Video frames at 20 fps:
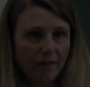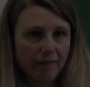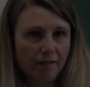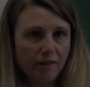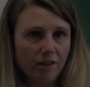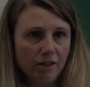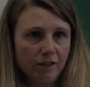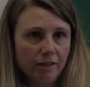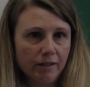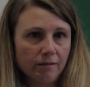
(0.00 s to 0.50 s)
their
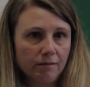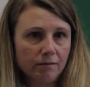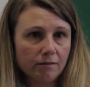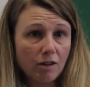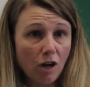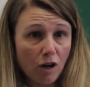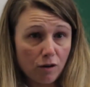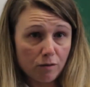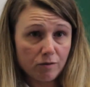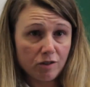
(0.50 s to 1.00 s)
own
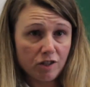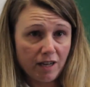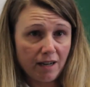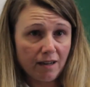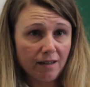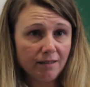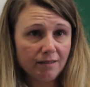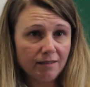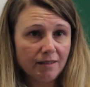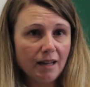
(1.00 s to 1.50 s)

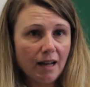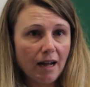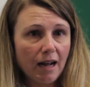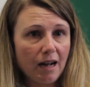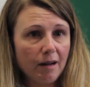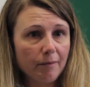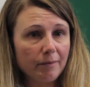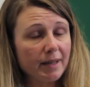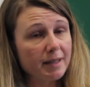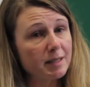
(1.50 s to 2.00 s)
culture.
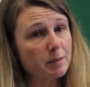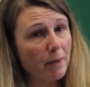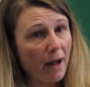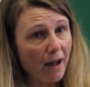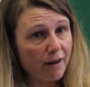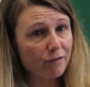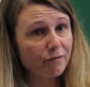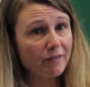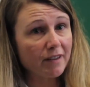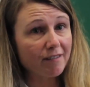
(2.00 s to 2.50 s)
Um, it's
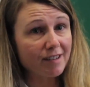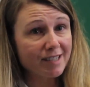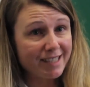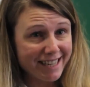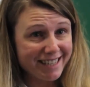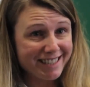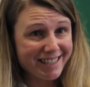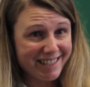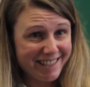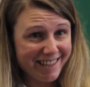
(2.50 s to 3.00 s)
part of their
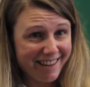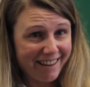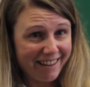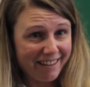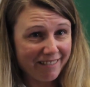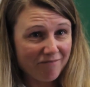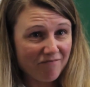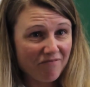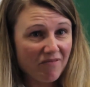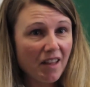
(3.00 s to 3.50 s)

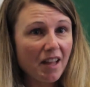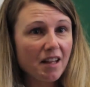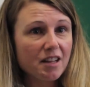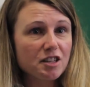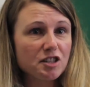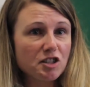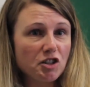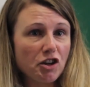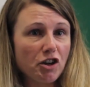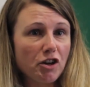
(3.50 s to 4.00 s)
identity.
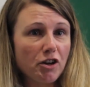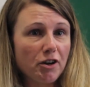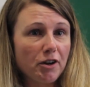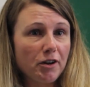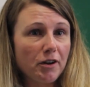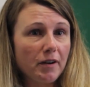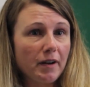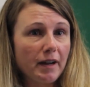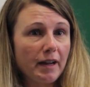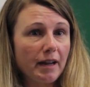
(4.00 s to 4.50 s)

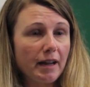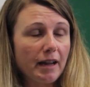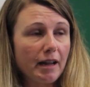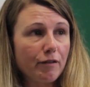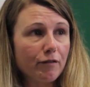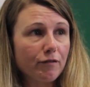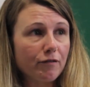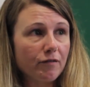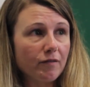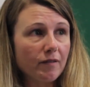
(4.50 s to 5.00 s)
So
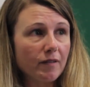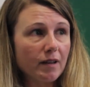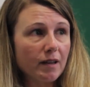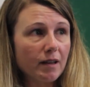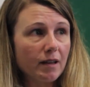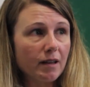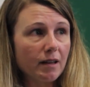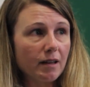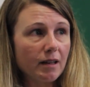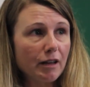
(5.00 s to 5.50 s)
if
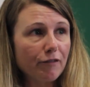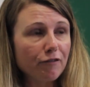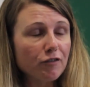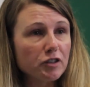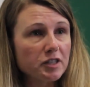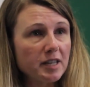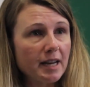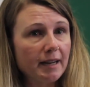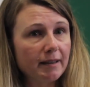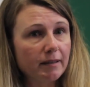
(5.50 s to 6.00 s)
if
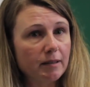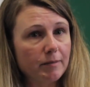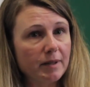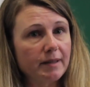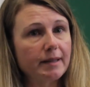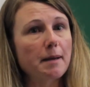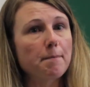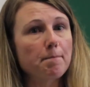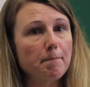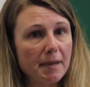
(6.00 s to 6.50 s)
you're telling them
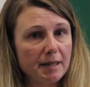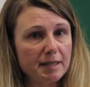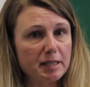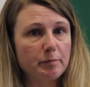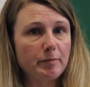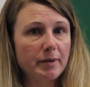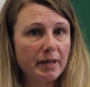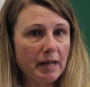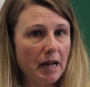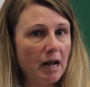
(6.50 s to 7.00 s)
that they
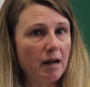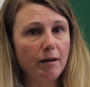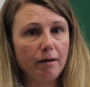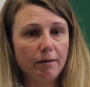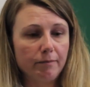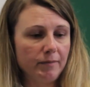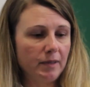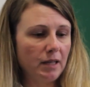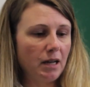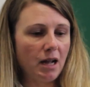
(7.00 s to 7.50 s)
must
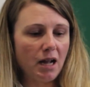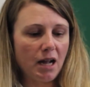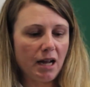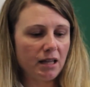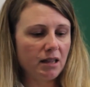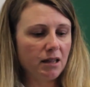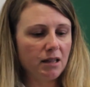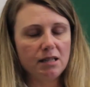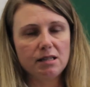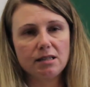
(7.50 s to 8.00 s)
become
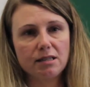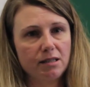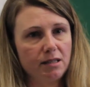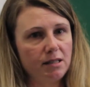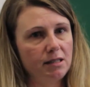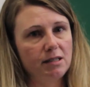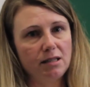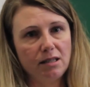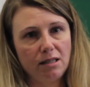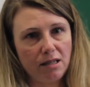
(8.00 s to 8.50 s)
like this,
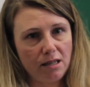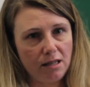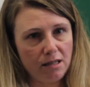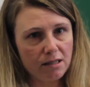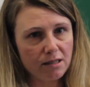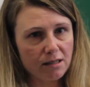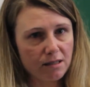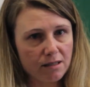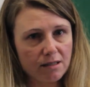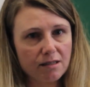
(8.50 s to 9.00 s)
this and
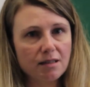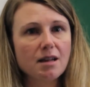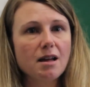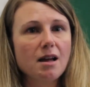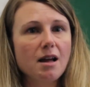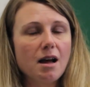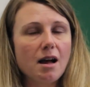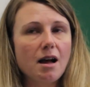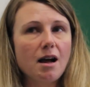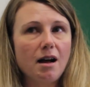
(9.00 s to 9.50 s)
this,
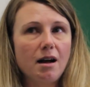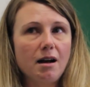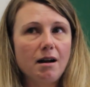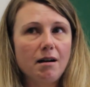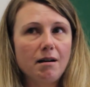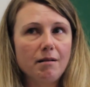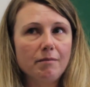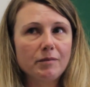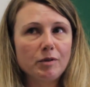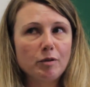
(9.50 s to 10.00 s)

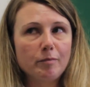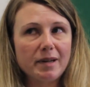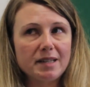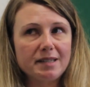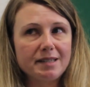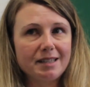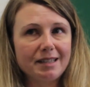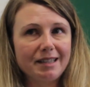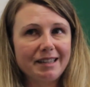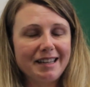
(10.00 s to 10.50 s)
um, you're
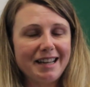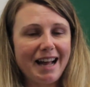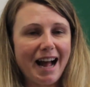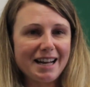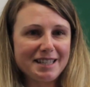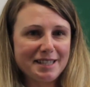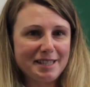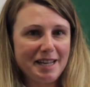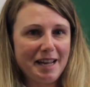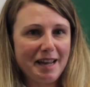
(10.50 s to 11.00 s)
basically
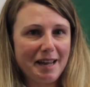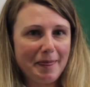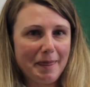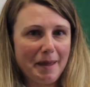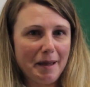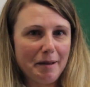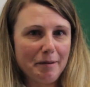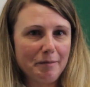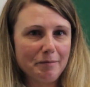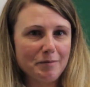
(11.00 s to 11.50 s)
asking
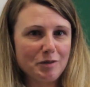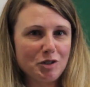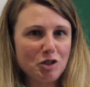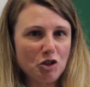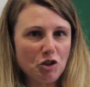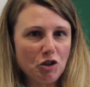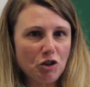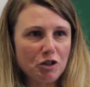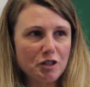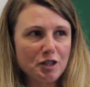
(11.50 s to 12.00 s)
them
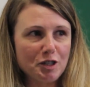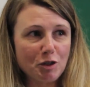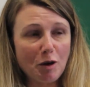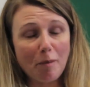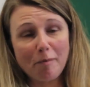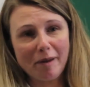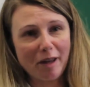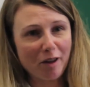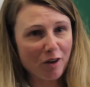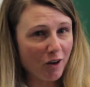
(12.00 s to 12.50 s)
to
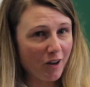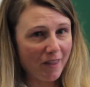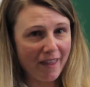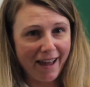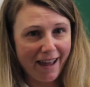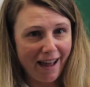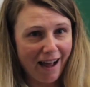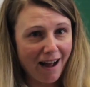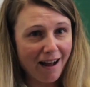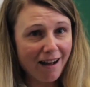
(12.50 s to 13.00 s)
stop being who
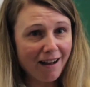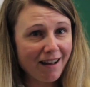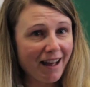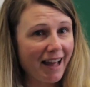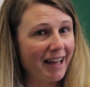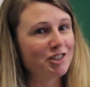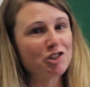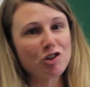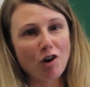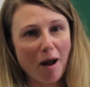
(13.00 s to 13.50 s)
they are
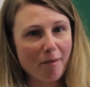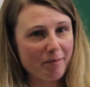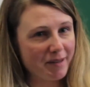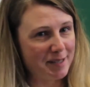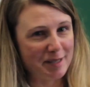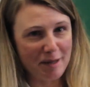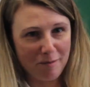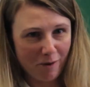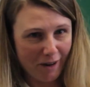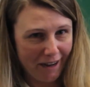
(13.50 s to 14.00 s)
and try and be
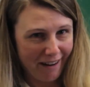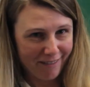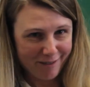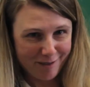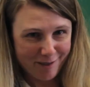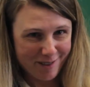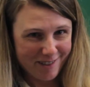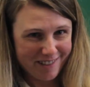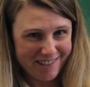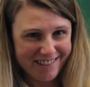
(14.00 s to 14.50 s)
someone
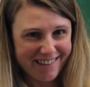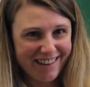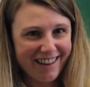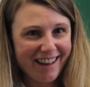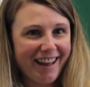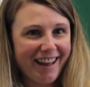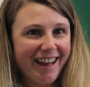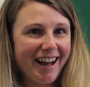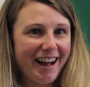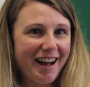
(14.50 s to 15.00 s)
else.
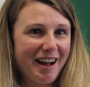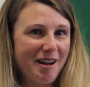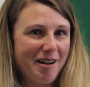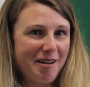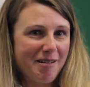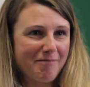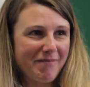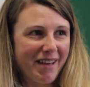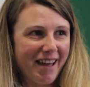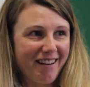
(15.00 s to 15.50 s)

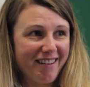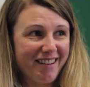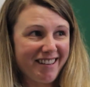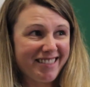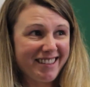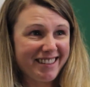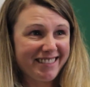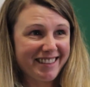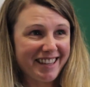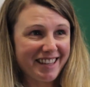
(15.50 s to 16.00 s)
Um, and I
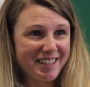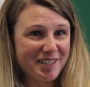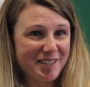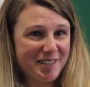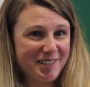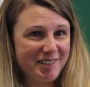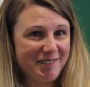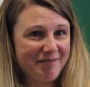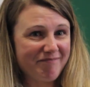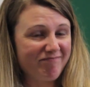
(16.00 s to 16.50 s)
think
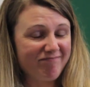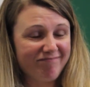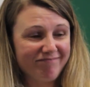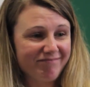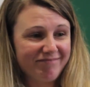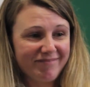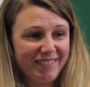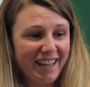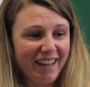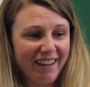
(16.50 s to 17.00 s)
that's,
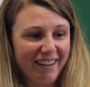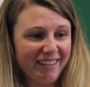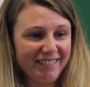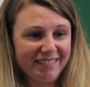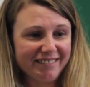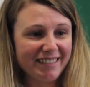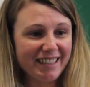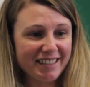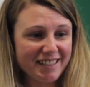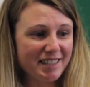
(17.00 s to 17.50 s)
yeah,
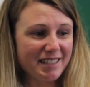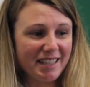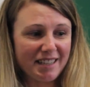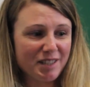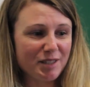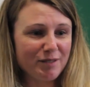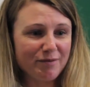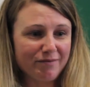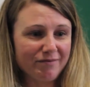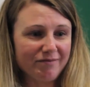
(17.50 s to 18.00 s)
that's,
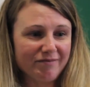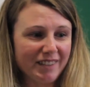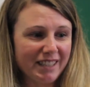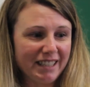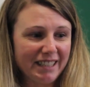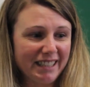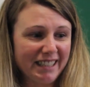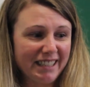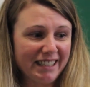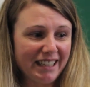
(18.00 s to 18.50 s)
that's
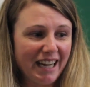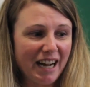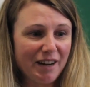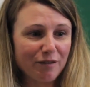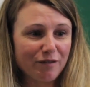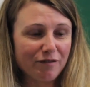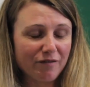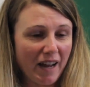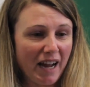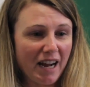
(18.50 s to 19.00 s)
really
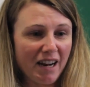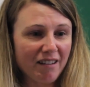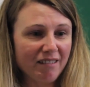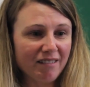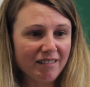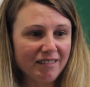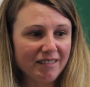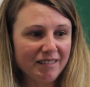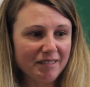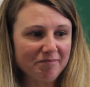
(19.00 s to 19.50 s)
unfair,
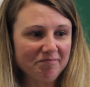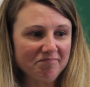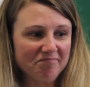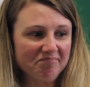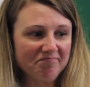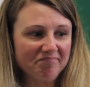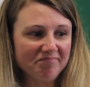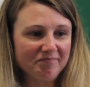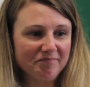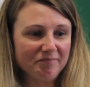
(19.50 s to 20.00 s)
and it
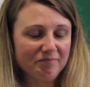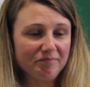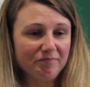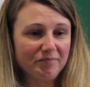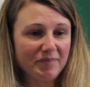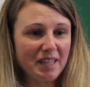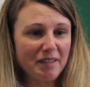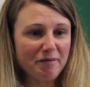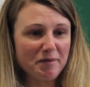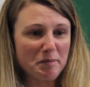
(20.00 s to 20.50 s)

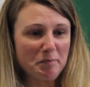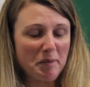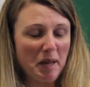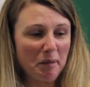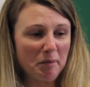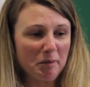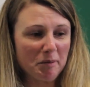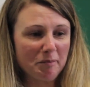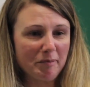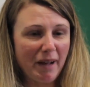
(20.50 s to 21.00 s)
gives
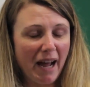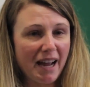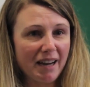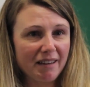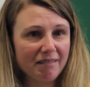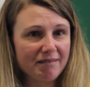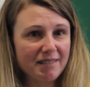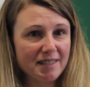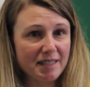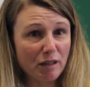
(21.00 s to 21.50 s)
people
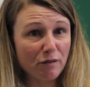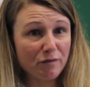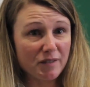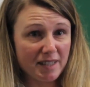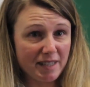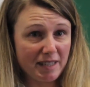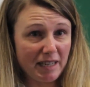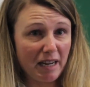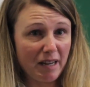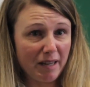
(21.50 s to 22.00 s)
bad
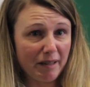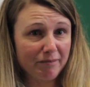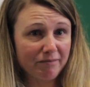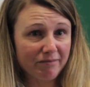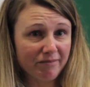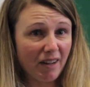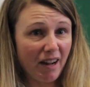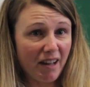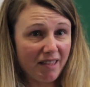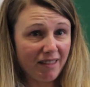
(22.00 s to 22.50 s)

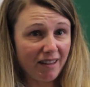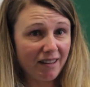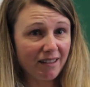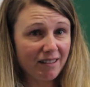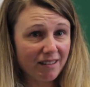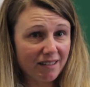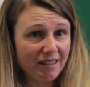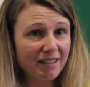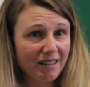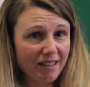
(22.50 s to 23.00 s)
self-esteem, I think.
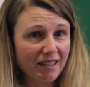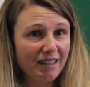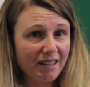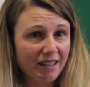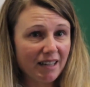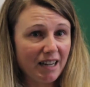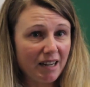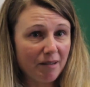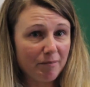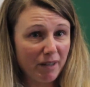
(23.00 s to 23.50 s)

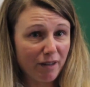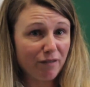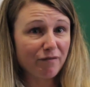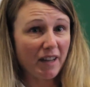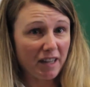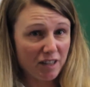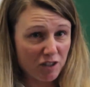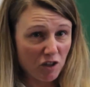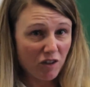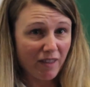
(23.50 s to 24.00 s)
Um, it
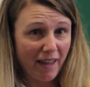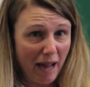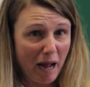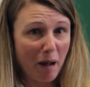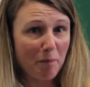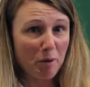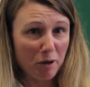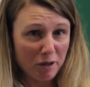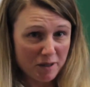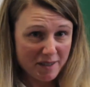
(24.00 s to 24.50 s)
affects who they are
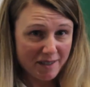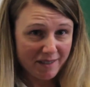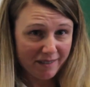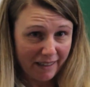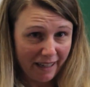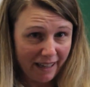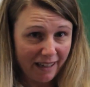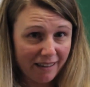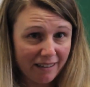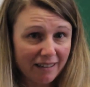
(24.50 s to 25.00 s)

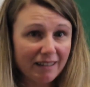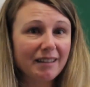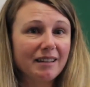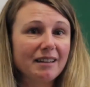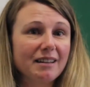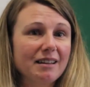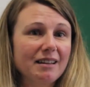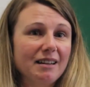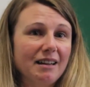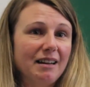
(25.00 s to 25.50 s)
personally.
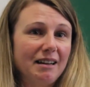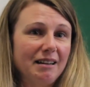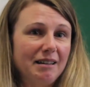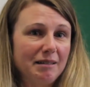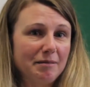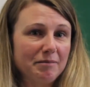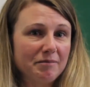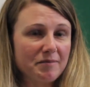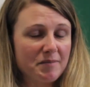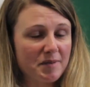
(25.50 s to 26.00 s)

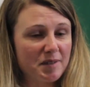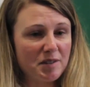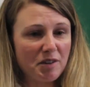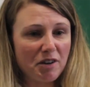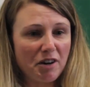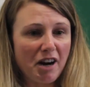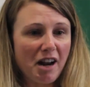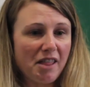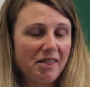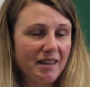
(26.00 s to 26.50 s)
Um, so
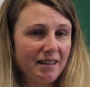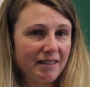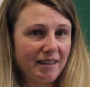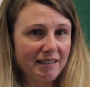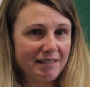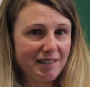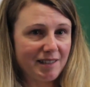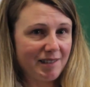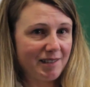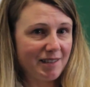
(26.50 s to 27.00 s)
I don't think
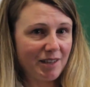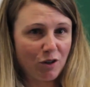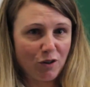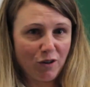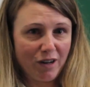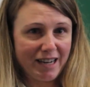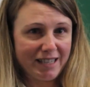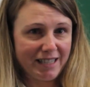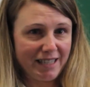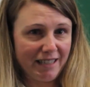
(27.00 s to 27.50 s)
that's a good
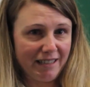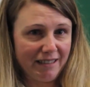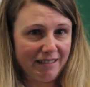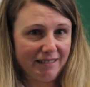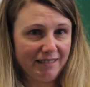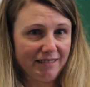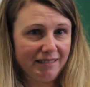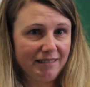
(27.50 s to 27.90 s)
idea.